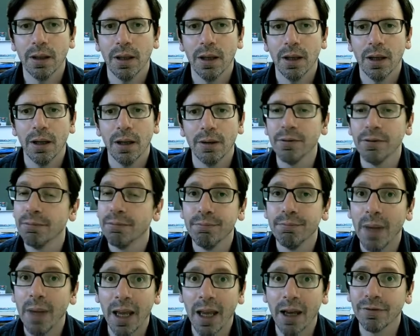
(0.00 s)
You
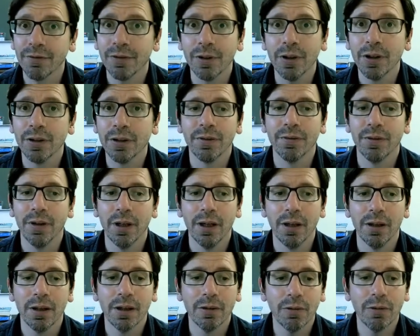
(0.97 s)
may have heard of the
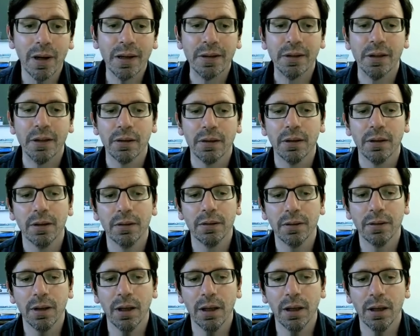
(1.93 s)
crisis
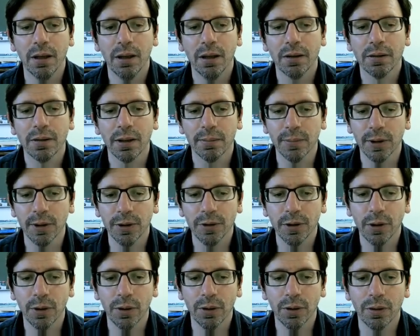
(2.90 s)
in the
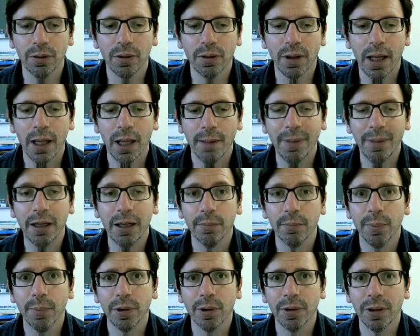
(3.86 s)
WTO appellate
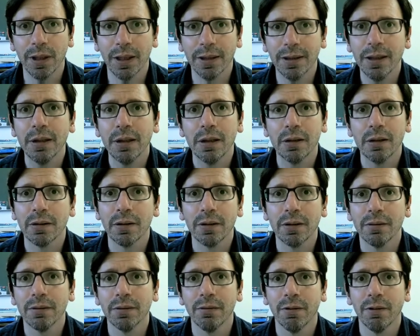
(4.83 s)
body, and this is
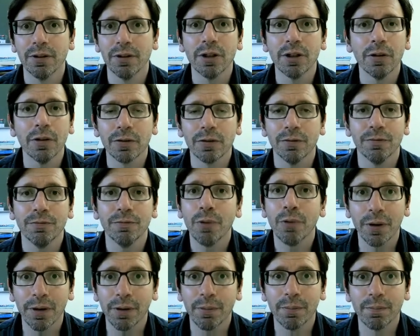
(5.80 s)
the result of one
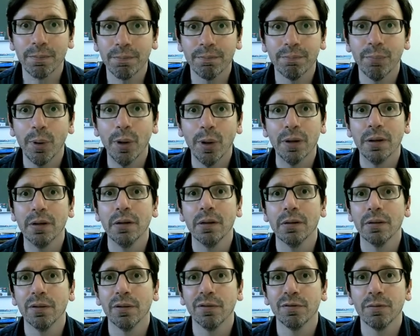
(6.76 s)
of the
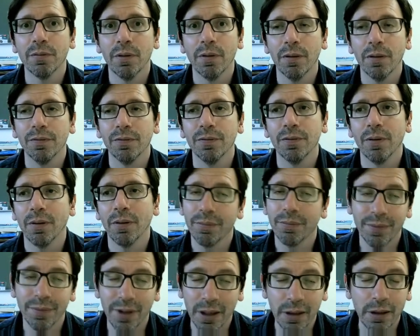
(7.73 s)
policies
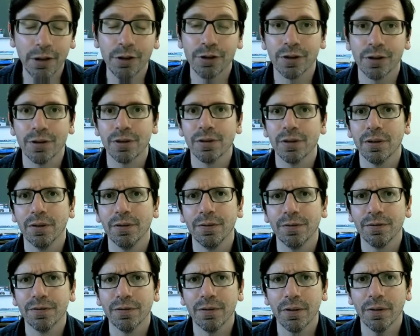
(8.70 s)
of decisions of
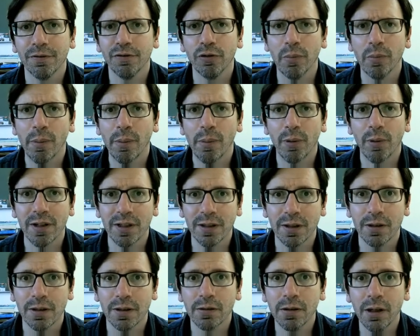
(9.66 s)
former President
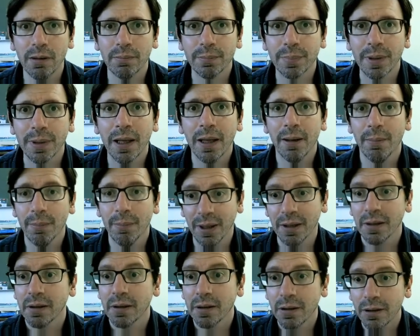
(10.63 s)
Trump, but it's
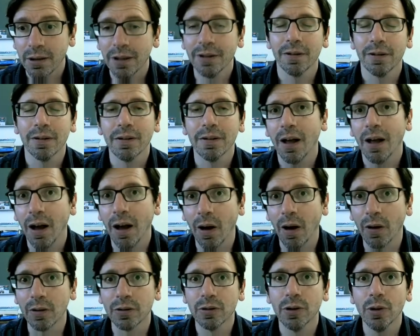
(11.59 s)
still
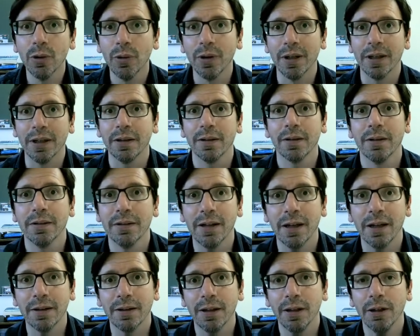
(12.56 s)
ongoing, in
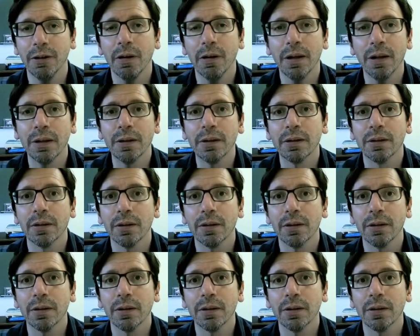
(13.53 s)
that the US